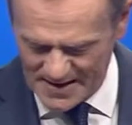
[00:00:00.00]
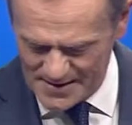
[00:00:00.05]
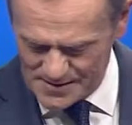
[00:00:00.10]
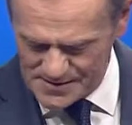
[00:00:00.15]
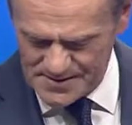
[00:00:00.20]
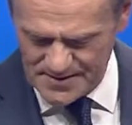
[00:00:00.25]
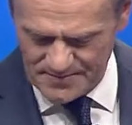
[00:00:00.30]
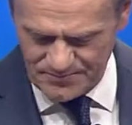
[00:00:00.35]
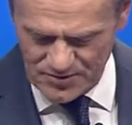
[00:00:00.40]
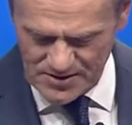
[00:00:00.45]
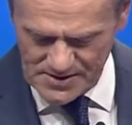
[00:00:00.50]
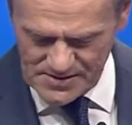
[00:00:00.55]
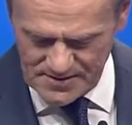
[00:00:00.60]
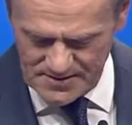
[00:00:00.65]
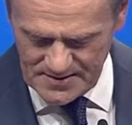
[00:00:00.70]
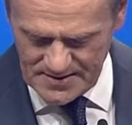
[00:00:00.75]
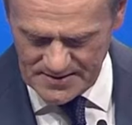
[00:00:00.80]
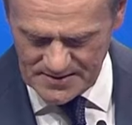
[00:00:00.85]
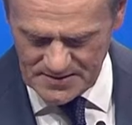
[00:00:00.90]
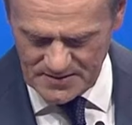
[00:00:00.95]
As the
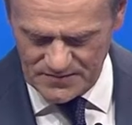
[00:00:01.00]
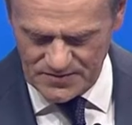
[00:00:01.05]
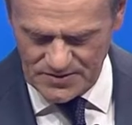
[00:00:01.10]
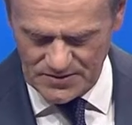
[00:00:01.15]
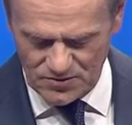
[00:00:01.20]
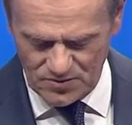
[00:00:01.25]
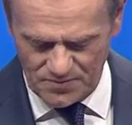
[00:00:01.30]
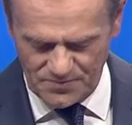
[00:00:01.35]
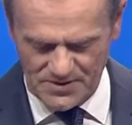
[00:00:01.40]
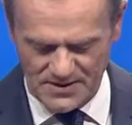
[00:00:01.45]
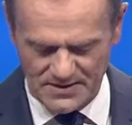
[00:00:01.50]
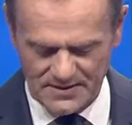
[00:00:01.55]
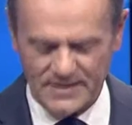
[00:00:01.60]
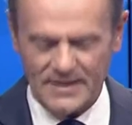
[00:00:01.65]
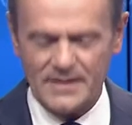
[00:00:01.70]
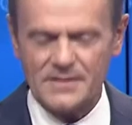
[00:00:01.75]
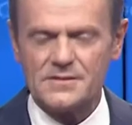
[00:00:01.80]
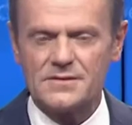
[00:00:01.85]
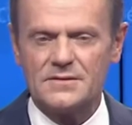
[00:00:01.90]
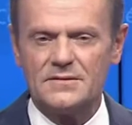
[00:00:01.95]
President of the European
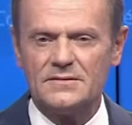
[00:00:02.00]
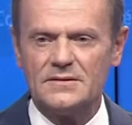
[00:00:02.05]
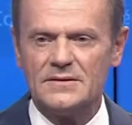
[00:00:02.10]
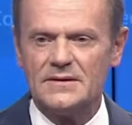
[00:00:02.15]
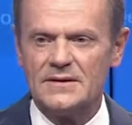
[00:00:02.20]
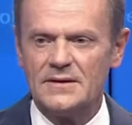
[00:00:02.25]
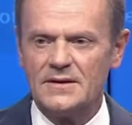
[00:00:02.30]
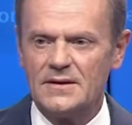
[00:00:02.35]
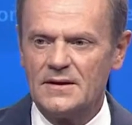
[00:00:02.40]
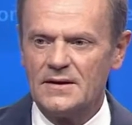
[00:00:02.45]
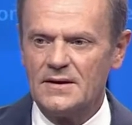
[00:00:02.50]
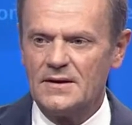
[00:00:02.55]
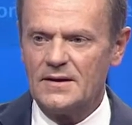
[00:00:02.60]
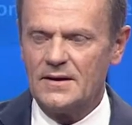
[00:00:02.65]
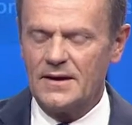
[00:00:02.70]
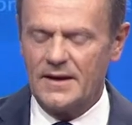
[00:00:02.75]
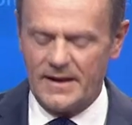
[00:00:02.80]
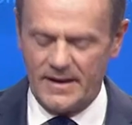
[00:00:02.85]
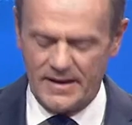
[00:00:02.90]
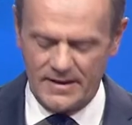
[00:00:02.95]
Council
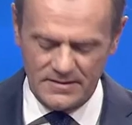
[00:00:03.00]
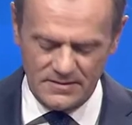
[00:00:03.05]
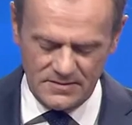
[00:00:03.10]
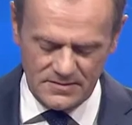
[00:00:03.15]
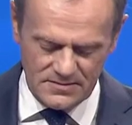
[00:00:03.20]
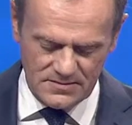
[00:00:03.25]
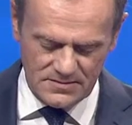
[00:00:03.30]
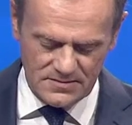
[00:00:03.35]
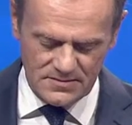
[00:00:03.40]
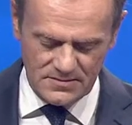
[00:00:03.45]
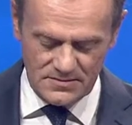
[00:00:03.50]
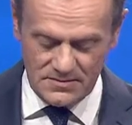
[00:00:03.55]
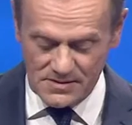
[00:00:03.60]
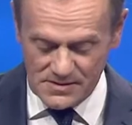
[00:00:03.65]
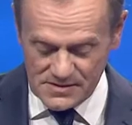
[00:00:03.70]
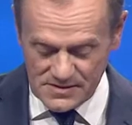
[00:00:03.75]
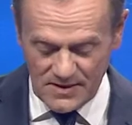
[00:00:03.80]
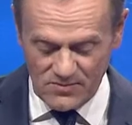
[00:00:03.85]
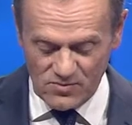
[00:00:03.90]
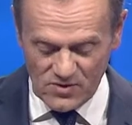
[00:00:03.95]
and
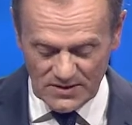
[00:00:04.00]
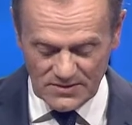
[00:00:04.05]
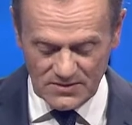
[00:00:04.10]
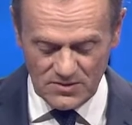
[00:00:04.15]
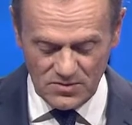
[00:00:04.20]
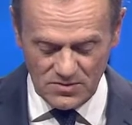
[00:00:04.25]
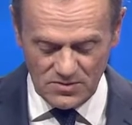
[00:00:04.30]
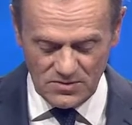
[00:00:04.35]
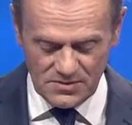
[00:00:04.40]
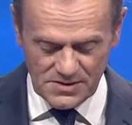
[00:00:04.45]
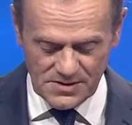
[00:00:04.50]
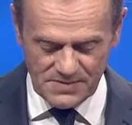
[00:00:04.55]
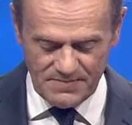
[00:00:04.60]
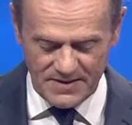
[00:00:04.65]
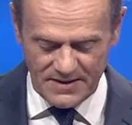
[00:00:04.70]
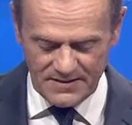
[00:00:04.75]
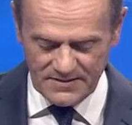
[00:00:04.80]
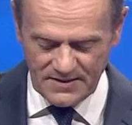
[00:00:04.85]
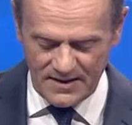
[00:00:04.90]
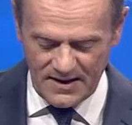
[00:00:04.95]
someone who
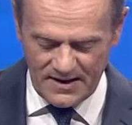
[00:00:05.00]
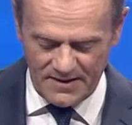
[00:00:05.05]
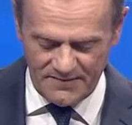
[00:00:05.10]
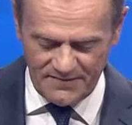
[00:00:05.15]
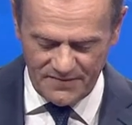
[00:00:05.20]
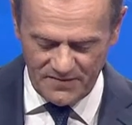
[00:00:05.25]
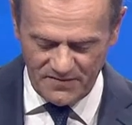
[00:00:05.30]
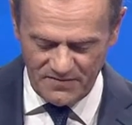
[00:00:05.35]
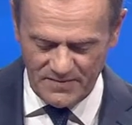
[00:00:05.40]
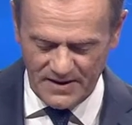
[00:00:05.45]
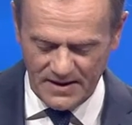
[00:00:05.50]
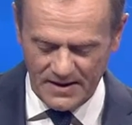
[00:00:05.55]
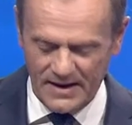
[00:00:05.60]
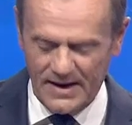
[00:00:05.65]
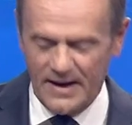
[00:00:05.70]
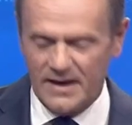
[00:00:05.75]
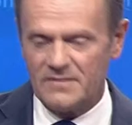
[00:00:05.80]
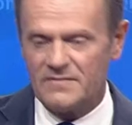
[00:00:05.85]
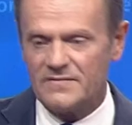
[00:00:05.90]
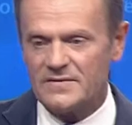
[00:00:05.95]
spent half of my
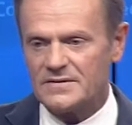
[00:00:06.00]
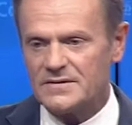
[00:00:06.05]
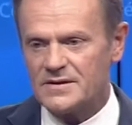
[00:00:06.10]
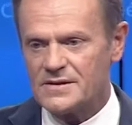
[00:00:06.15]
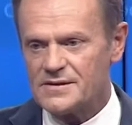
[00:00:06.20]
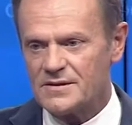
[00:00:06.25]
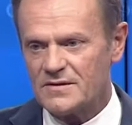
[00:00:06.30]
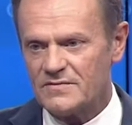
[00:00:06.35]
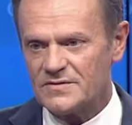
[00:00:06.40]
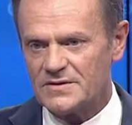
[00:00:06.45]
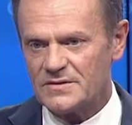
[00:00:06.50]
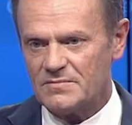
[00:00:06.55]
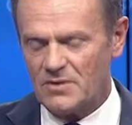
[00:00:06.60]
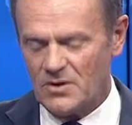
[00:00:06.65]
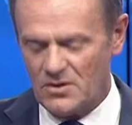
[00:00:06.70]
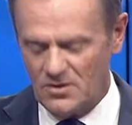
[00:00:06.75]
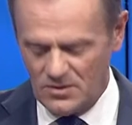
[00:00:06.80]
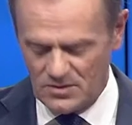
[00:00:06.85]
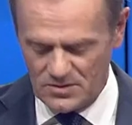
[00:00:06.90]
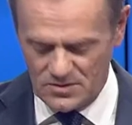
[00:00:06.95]
life in the Soviet
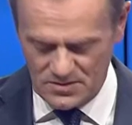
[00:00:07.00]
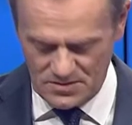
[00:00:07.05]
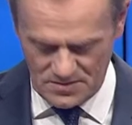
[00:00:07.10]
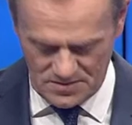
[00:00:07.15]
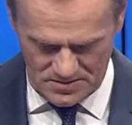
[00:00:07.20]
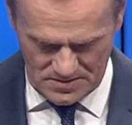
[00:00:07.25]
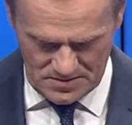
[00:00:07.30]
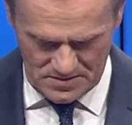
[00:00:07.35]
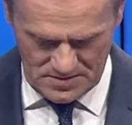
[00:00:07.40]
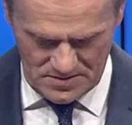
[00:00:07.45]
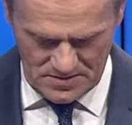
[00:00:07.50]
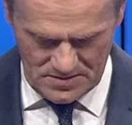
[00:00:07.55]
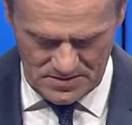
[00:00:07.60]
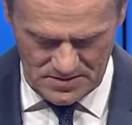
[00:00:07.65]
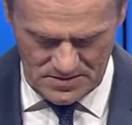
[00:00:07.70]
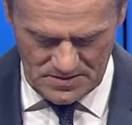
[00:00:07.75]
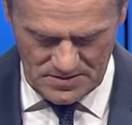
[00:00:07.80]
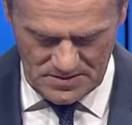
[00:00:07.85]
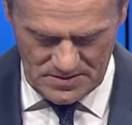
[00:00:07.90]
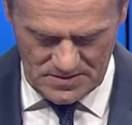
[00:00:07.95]
bloc,
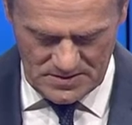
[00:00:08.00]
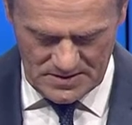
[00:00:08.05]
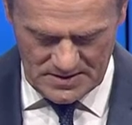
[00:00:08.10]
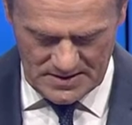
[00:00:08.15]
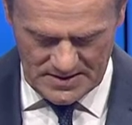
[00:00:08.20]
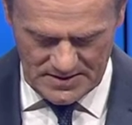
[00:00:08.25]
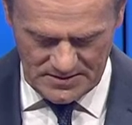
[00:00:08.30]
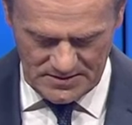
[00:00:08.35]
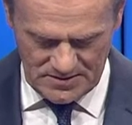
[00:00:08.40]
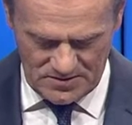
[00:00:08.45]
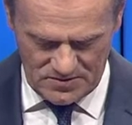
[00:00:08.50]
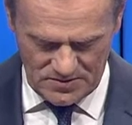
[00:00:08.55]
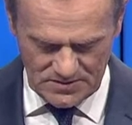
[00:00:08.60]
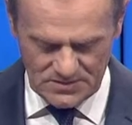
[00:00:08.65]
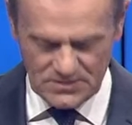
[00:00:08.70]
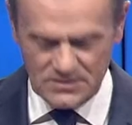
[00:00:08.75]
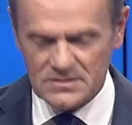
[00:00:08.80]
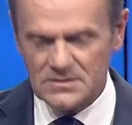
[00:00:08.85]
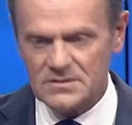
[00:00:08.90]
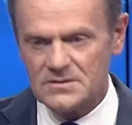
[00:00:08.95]
I know
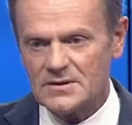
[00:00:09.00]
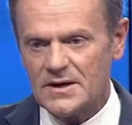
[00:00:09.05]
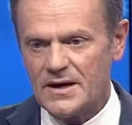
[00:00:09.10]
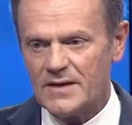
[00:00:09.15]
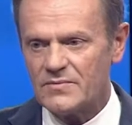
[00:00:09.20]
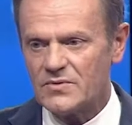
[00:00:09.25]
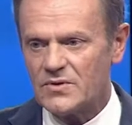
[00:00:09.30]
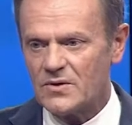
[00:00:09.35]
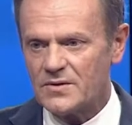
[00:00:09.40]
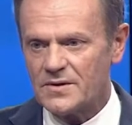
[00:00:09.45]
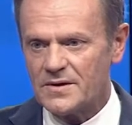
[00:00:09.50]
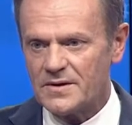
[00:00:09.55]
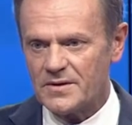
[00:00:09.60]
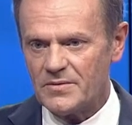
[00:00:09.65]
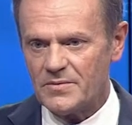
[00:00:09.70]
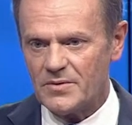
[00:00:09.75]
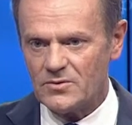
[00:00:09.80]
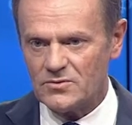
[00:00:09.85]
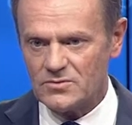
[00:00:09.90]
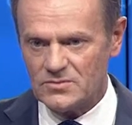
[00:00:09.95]
what I'm
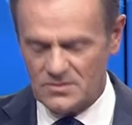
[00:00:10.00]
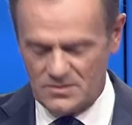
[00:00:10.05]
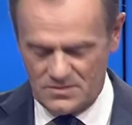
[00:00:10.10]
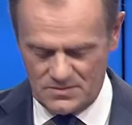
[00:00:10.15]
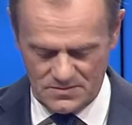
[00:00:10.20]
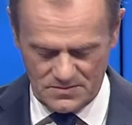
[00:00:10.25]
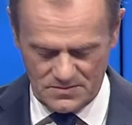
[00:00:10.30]
talking about.